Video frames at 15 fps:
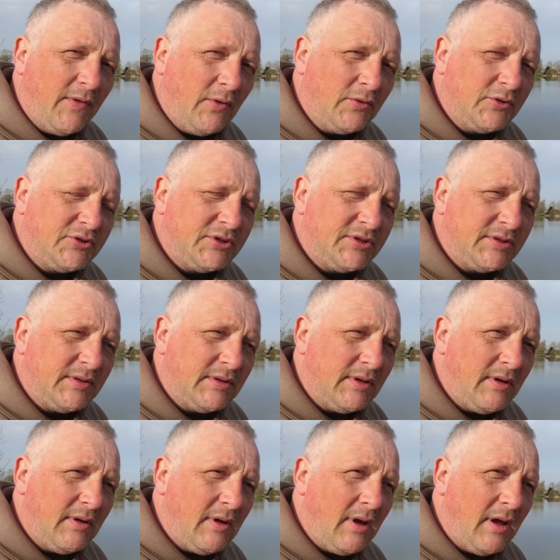false
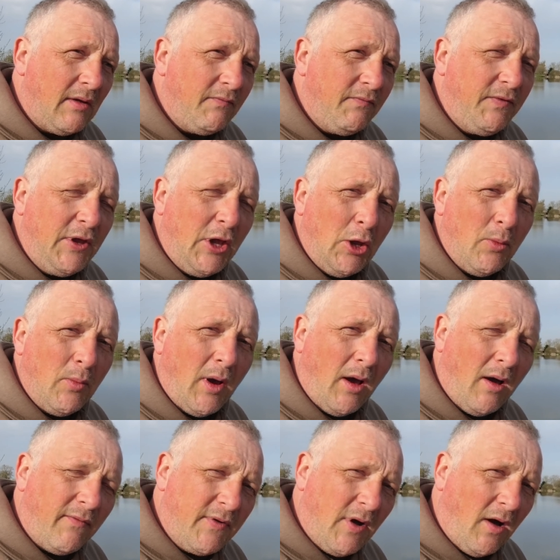view
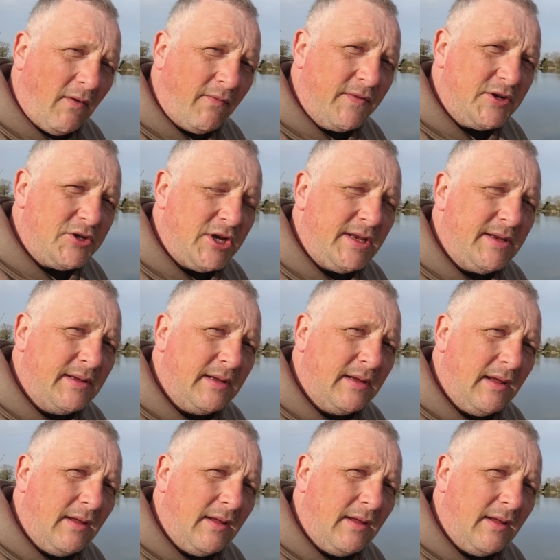of carp fishing,